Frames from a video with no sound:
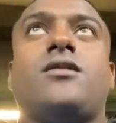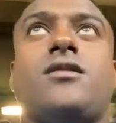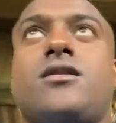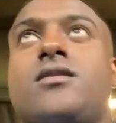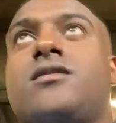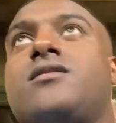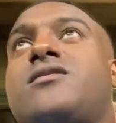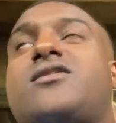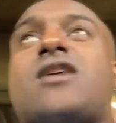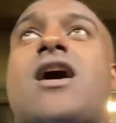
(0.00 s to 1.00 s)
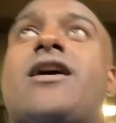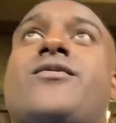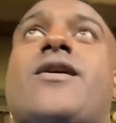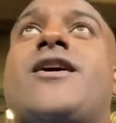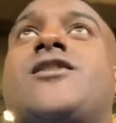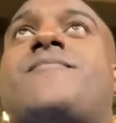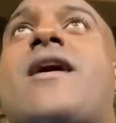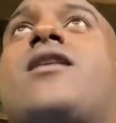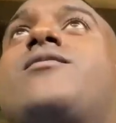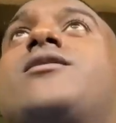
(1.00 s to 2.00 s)
just go for sideways, it.
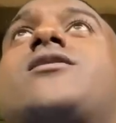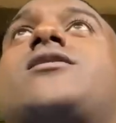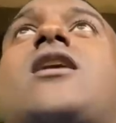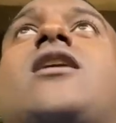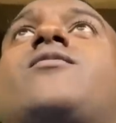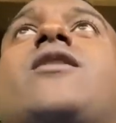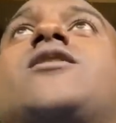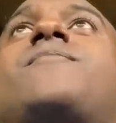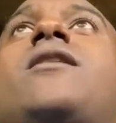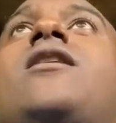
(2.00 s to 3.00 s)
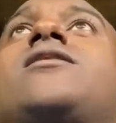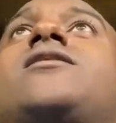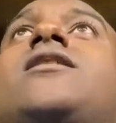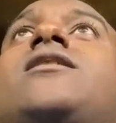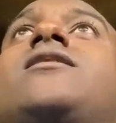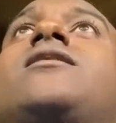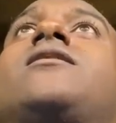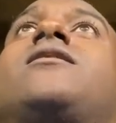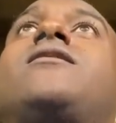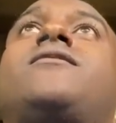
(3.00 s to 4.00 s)
backwards, sideways, Go for it,
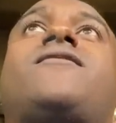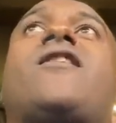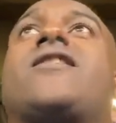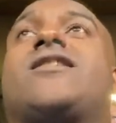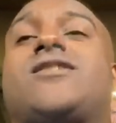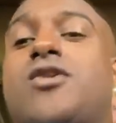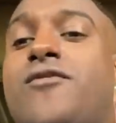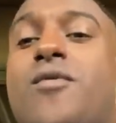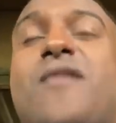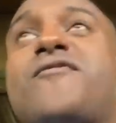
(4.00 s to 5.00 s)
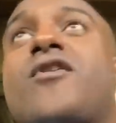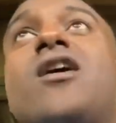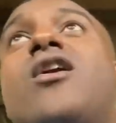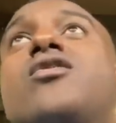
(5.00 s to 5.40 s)
Thiago. Silva went for a